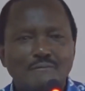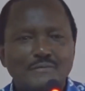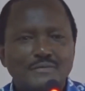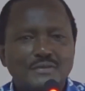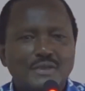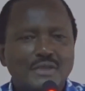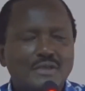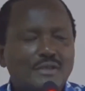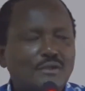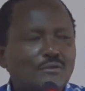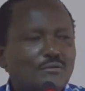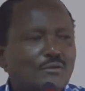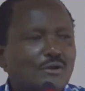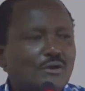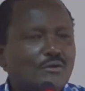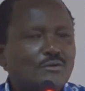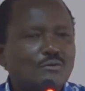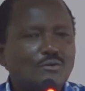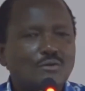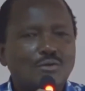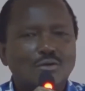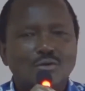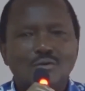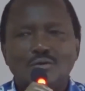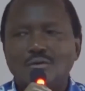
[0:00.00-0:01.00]
Second
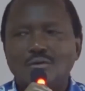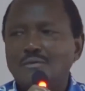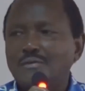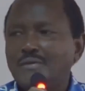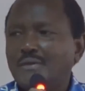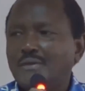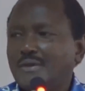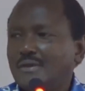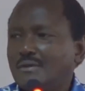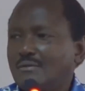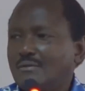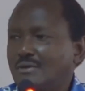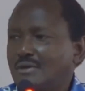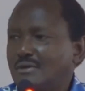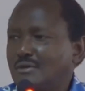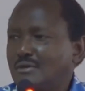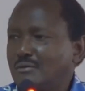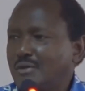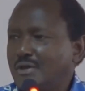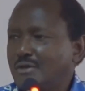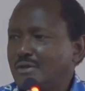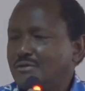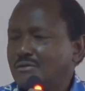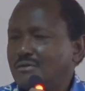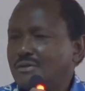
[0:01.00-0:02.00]
World War, when he
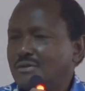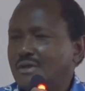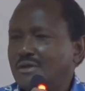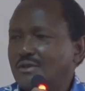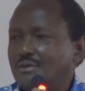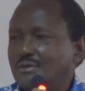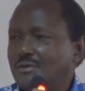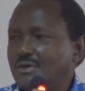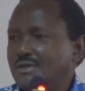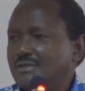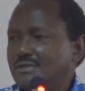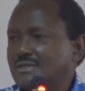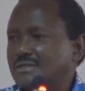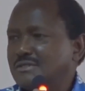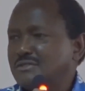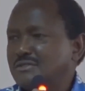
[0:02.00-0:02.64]
went to the U.S.